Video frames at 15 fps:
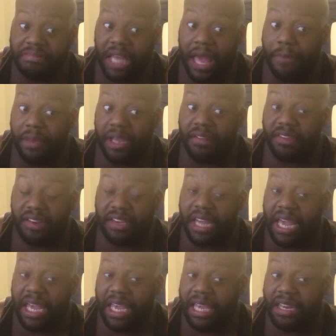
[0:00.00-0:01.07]
I mean,
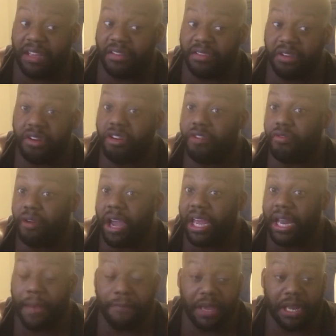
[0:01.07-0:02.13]
today he didn't look
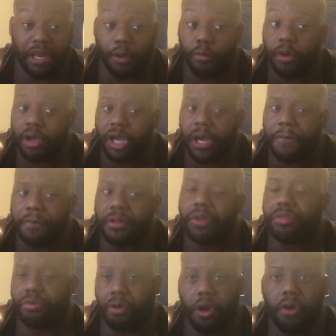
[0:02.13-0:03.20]
great. I mean, there were a couple
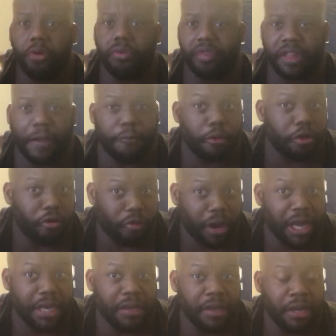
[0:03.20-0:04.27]
of throws that were
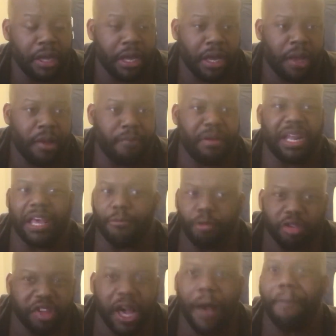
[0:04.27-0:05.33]
great, but he
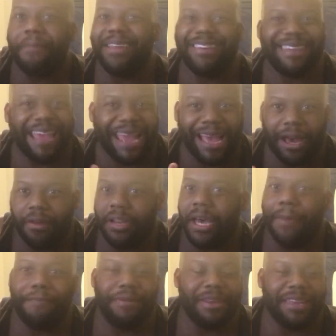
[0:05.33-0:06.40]
was up and down,
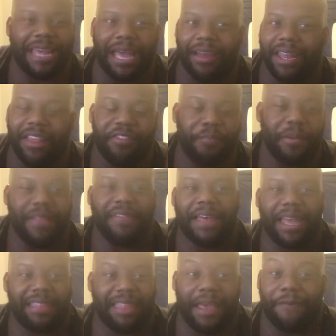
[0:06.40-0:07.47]
up and down. He's been
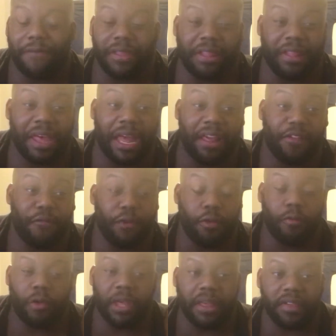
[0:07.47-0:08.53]
like that for the last
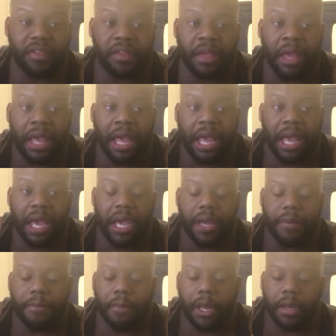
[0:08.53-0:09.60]
few weeks.
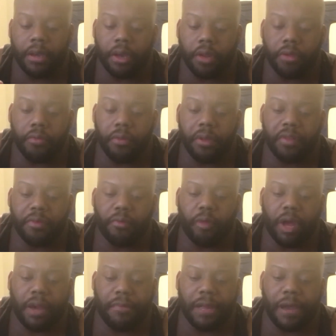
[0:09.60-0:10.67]
And another reason
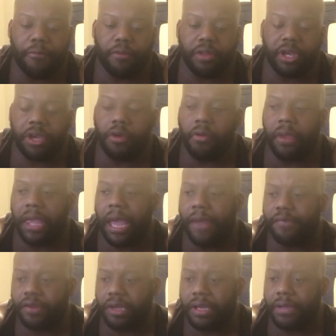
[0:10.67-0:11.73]
why I'm not really going
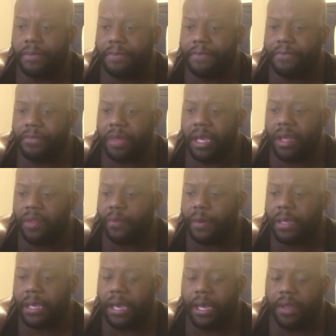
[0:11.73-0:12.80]
after him is
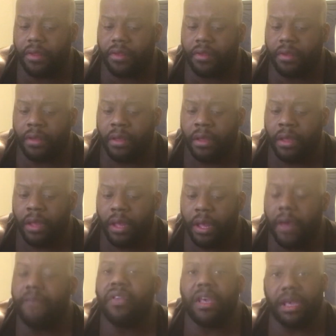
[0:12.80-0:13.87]
because
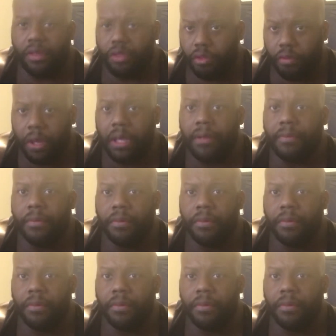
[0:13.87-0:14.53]
of the injury.